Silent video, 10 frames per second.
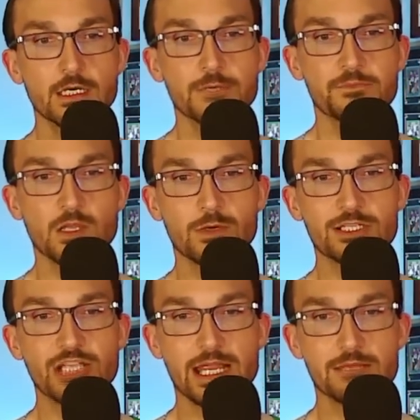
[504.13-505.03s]

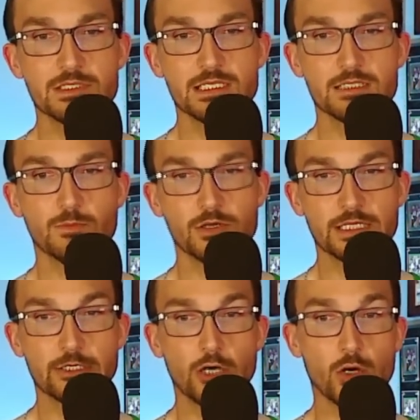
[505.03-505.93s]
Which aims to support
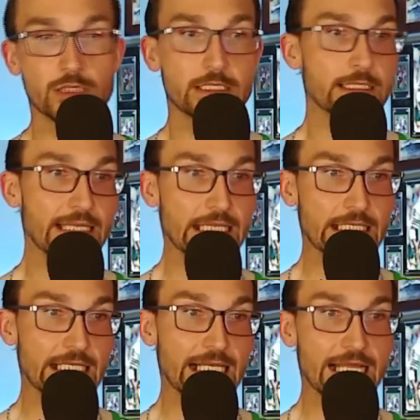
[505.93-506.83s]
the growth in
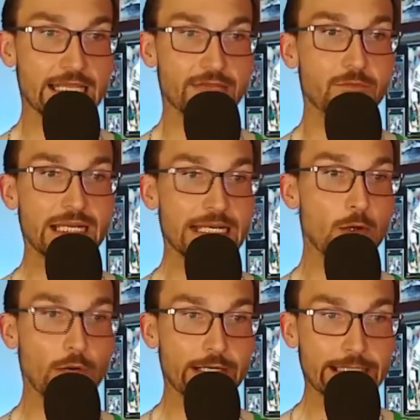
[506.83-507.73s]
the
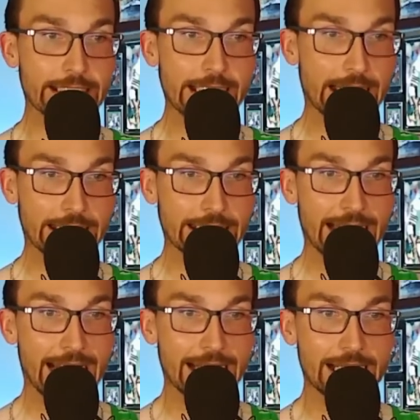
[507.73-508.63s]
minority
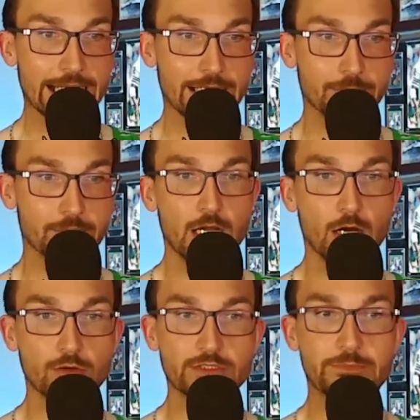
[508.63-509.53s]

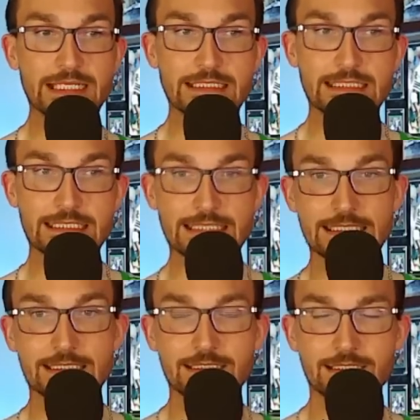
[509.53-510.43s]
gay-owned
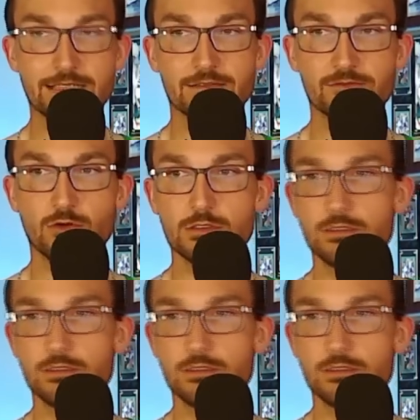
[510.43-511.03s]
businesses. Yeah, of course.